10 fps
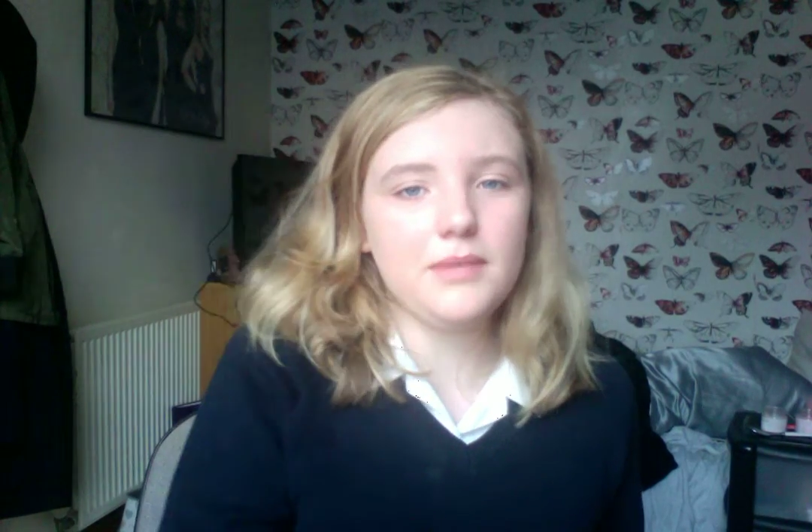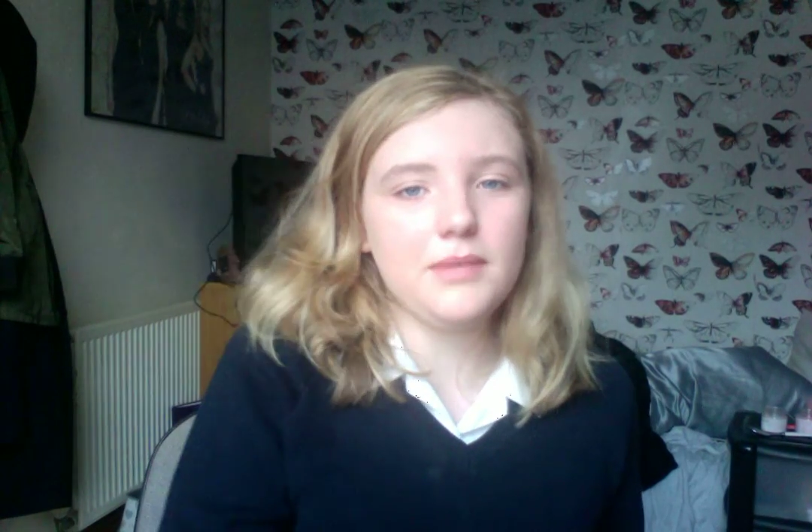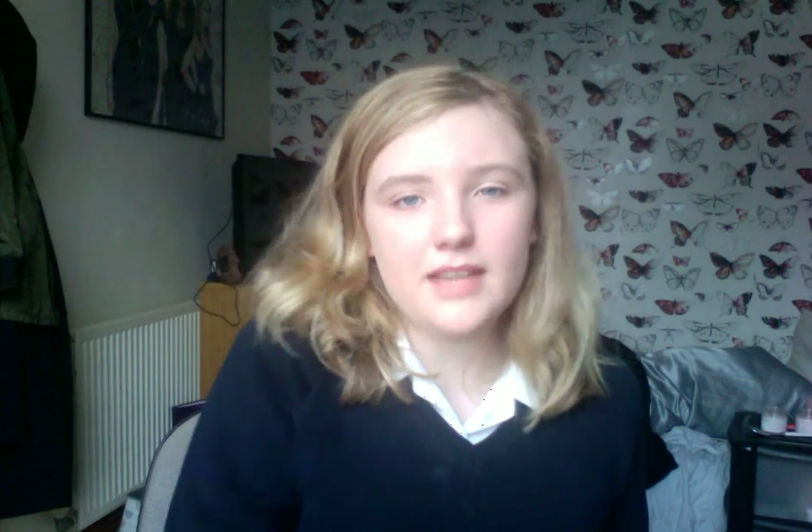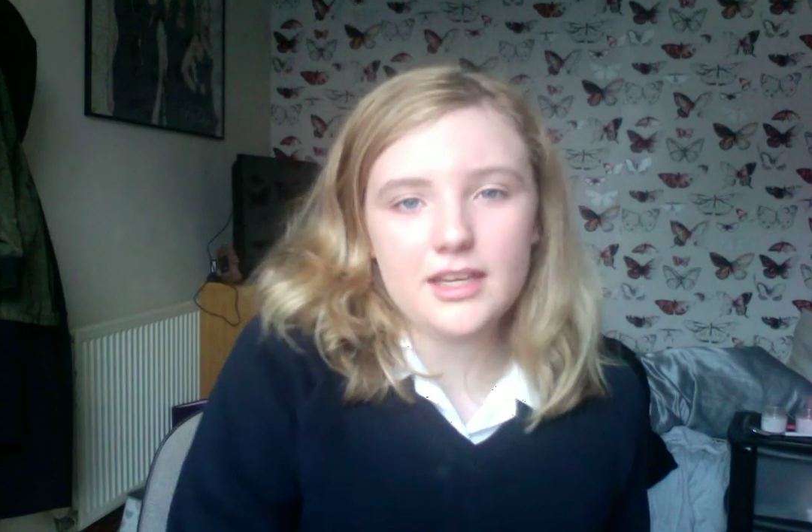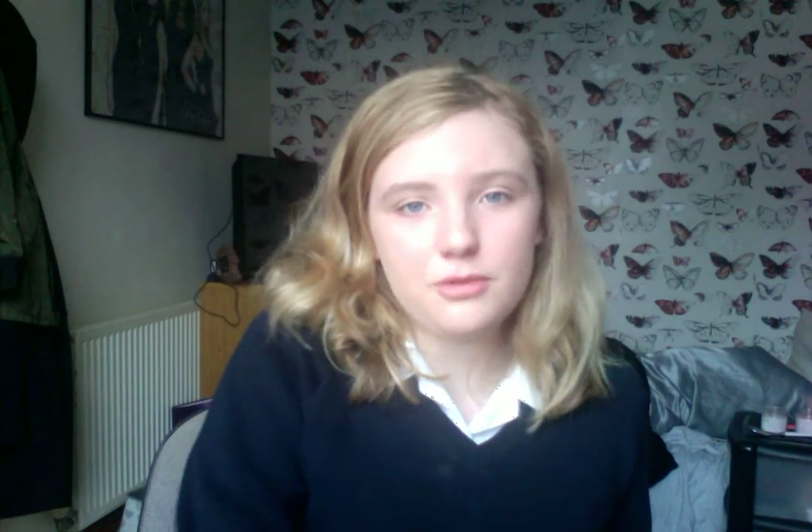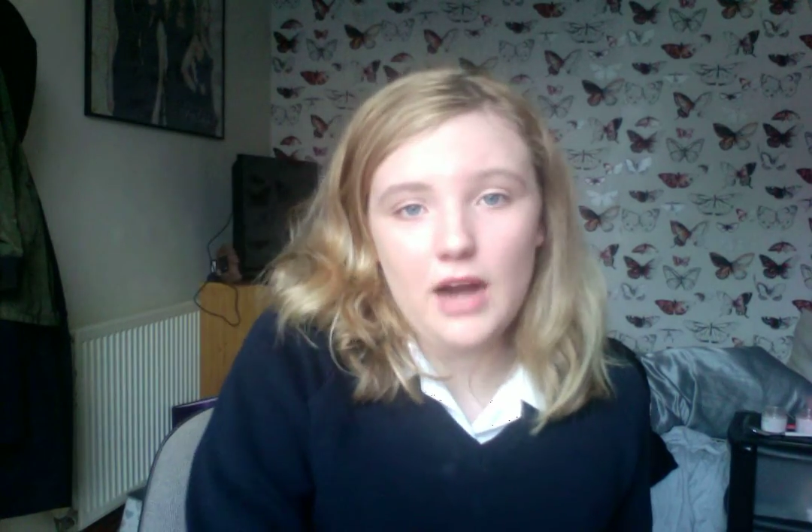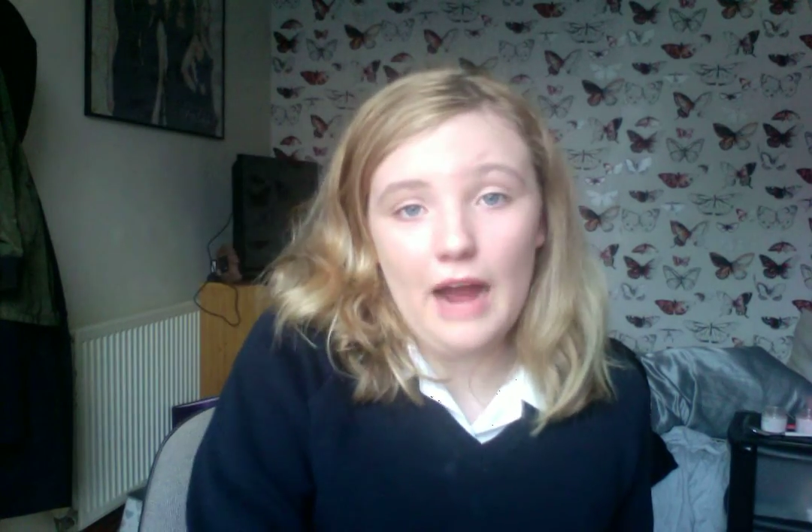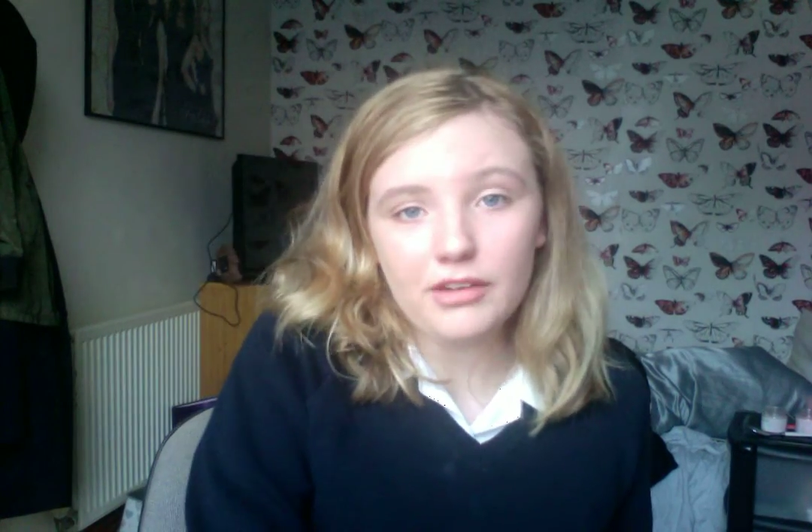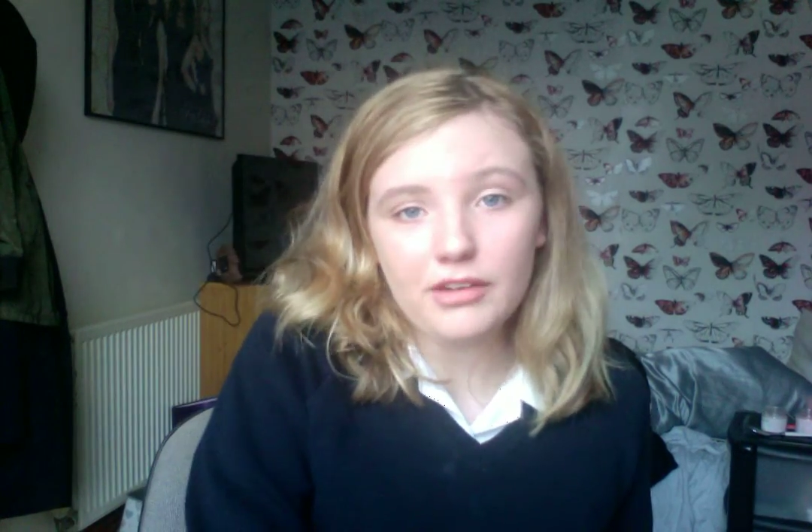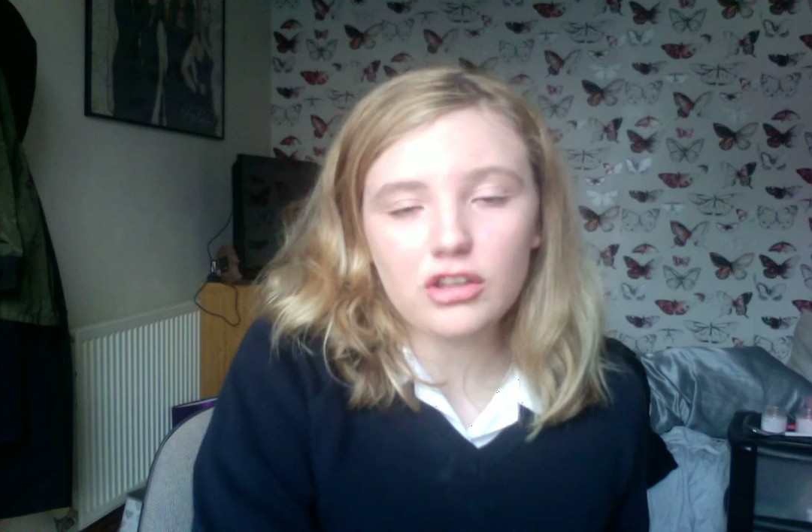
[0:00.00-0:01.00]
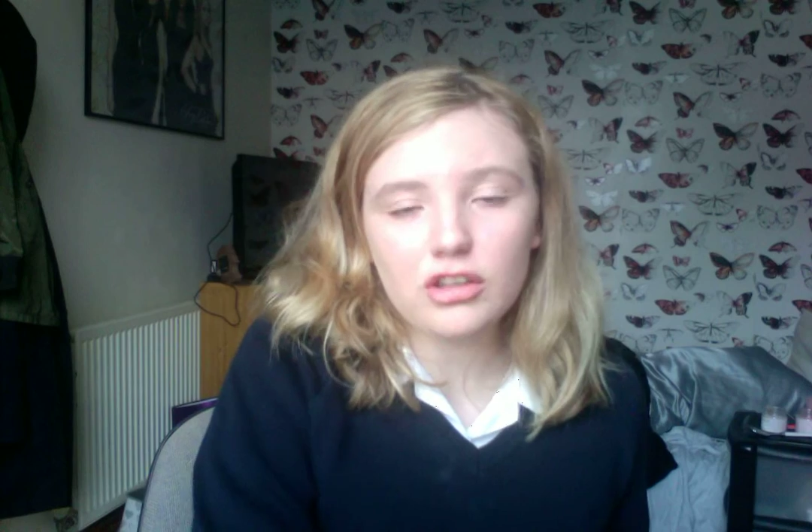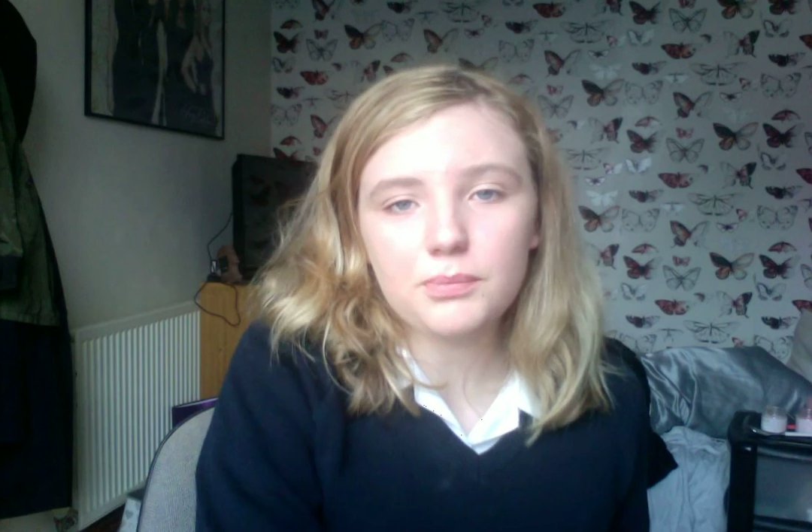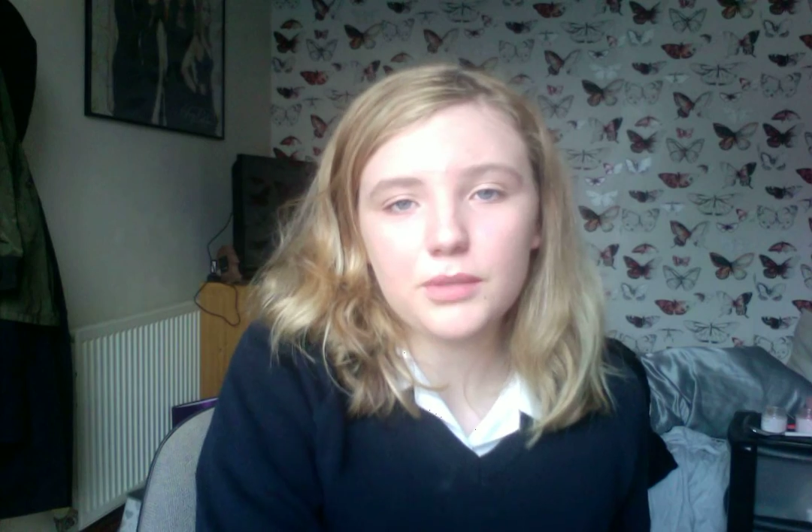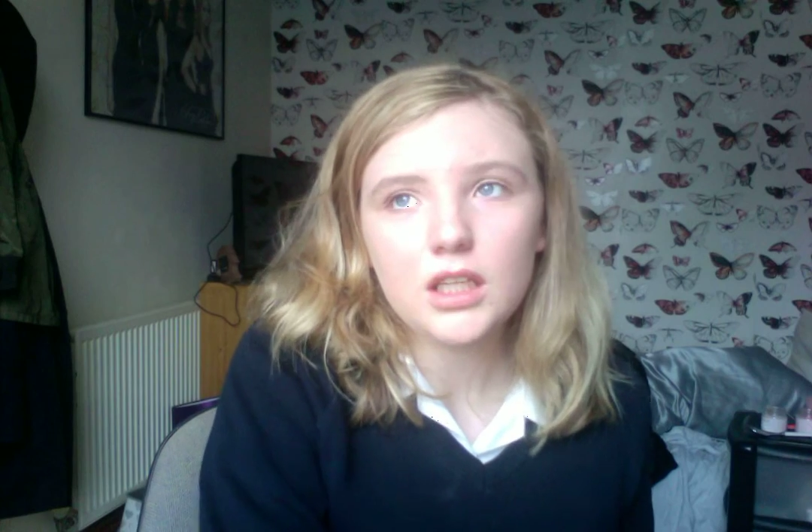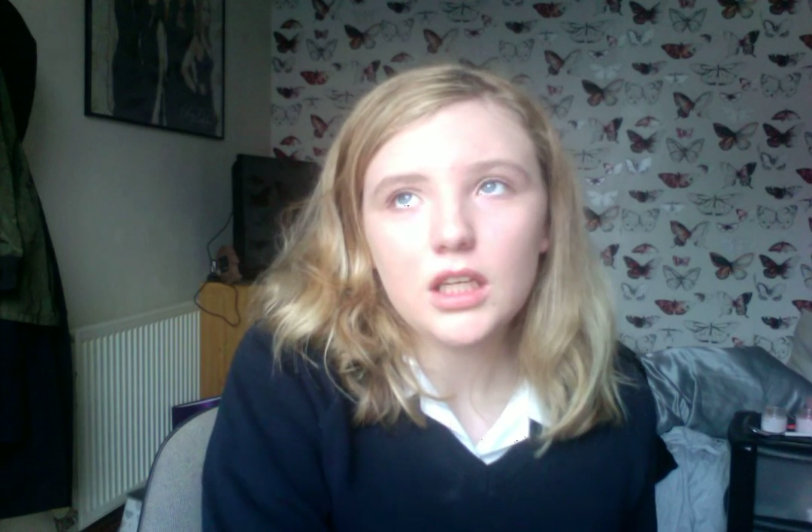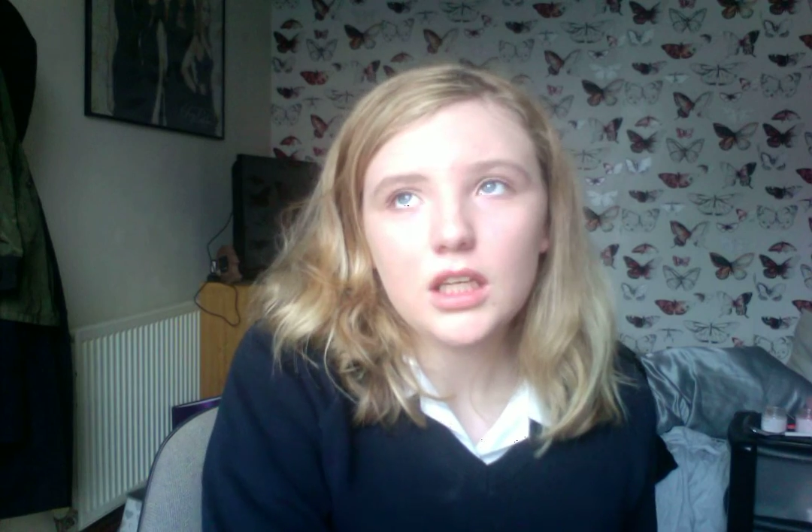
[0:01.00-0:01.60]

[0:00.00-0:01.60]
been days where I haven't cried, but